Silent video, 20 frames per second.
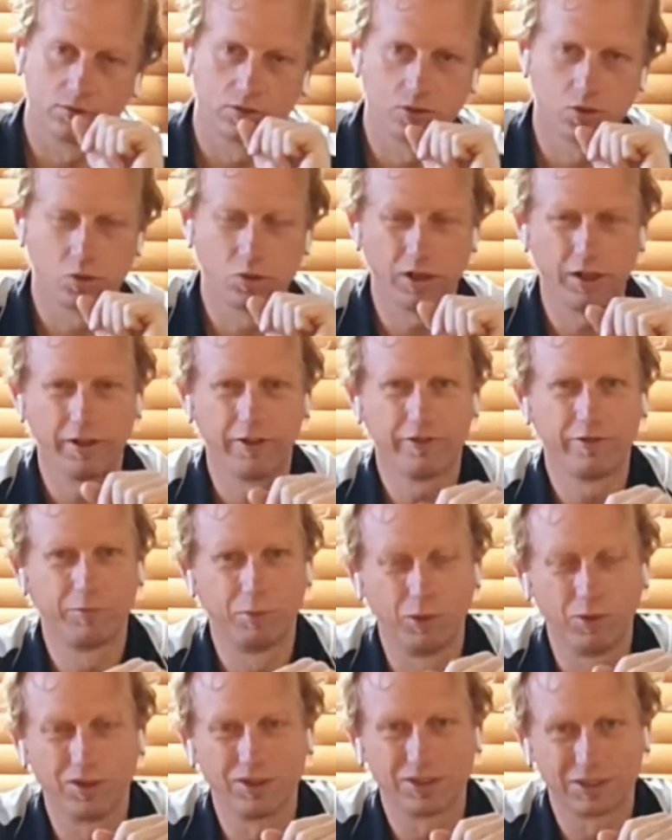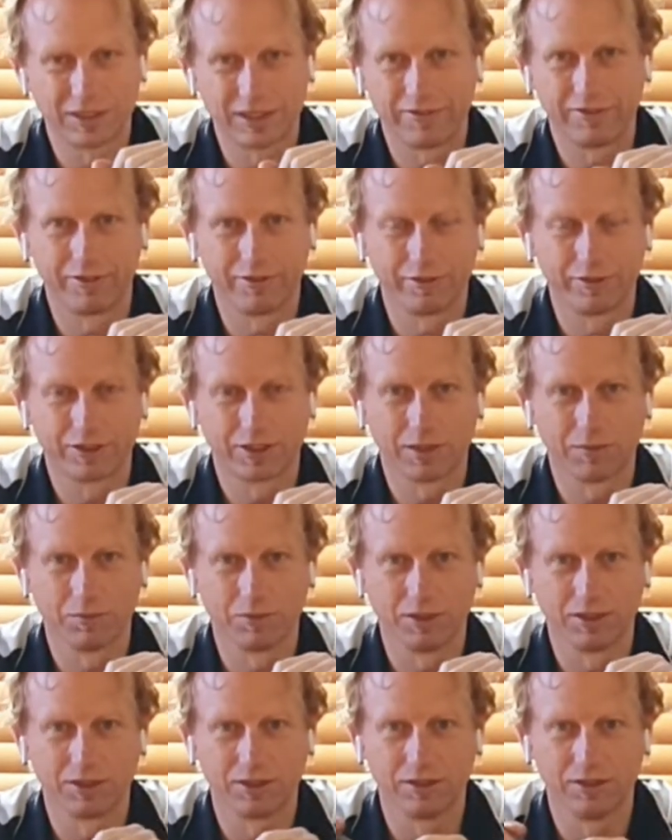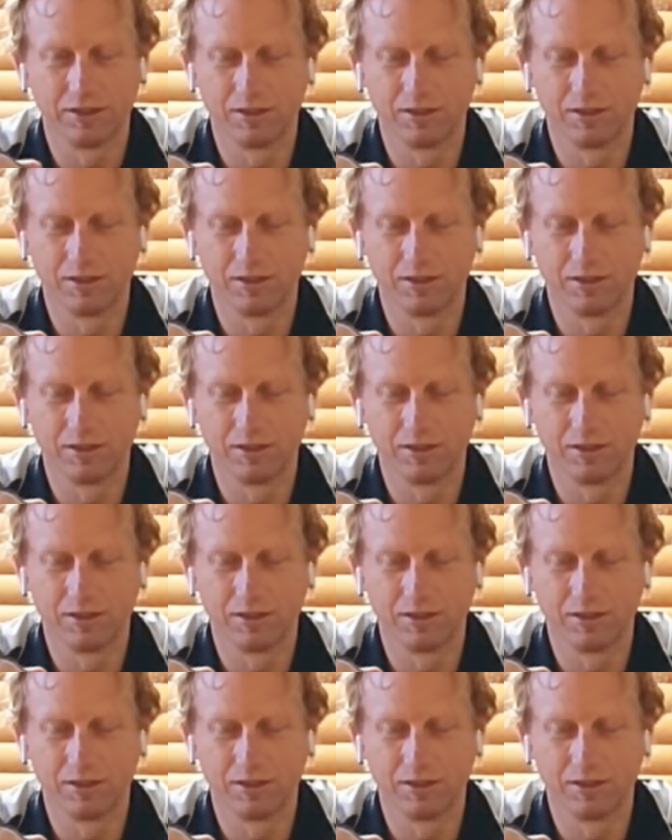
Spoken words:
12.7 for some reason,